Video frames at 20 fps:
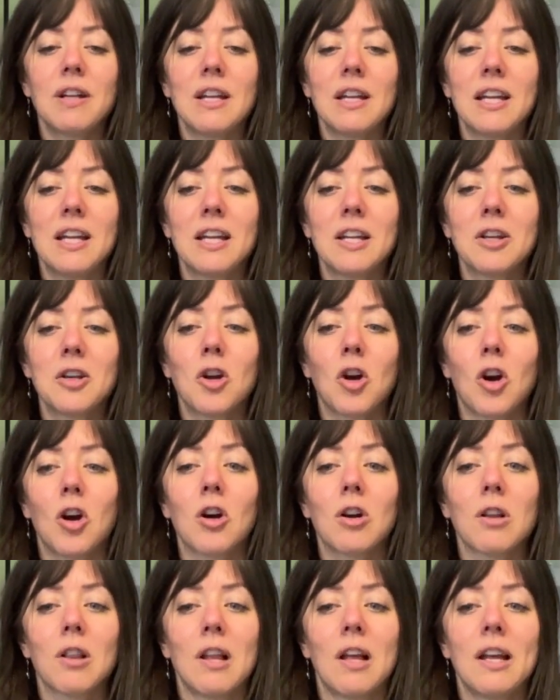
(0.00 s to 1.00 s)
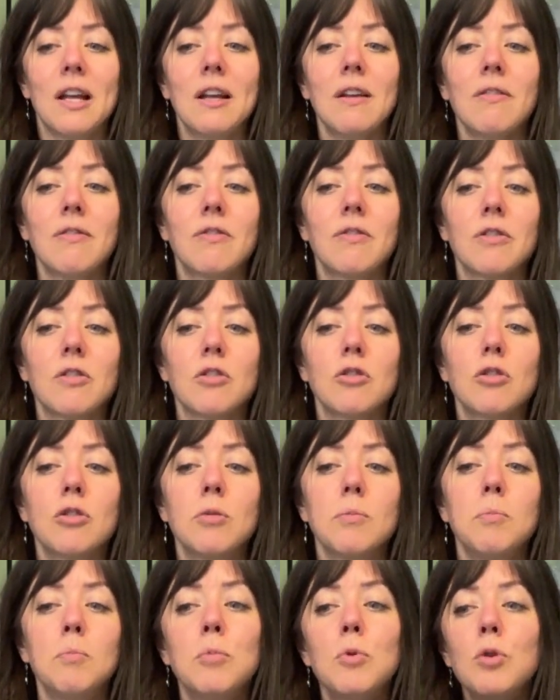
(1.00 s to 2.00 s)
in our life to
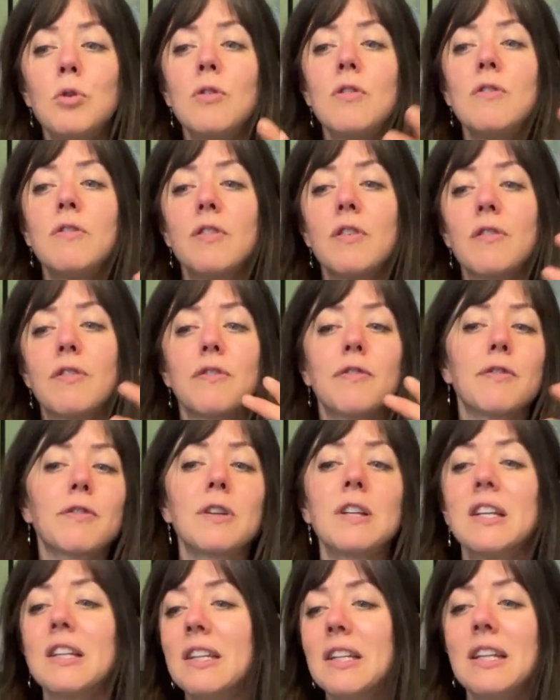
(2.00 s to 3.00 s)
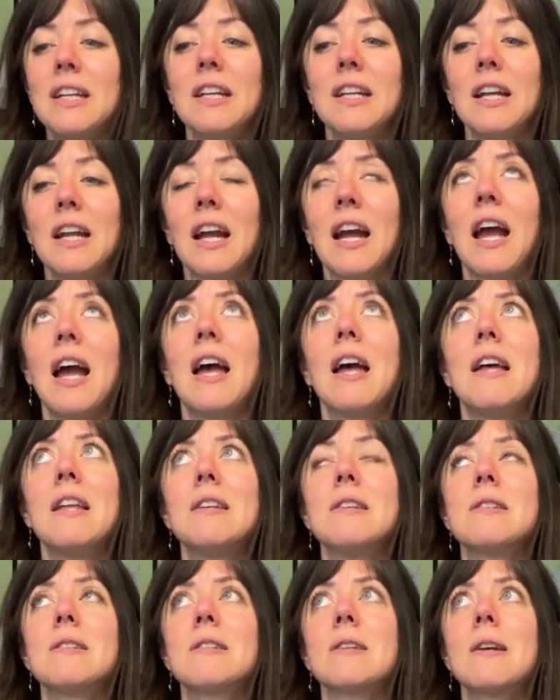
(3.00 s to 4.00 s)
move freely
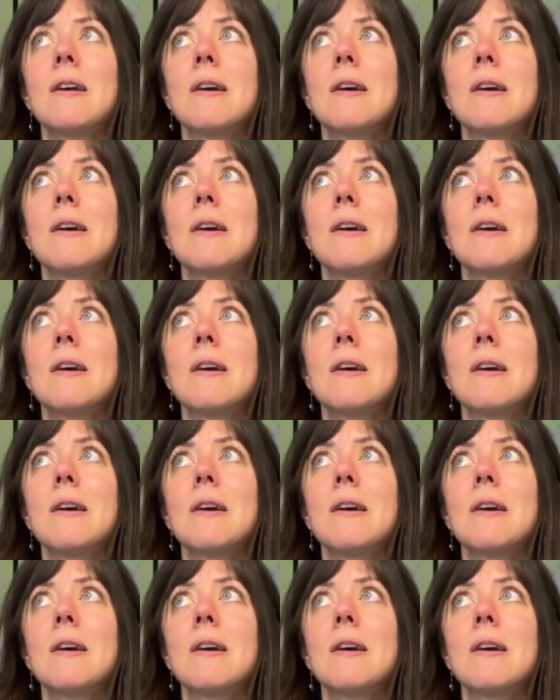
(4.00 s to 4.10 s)
and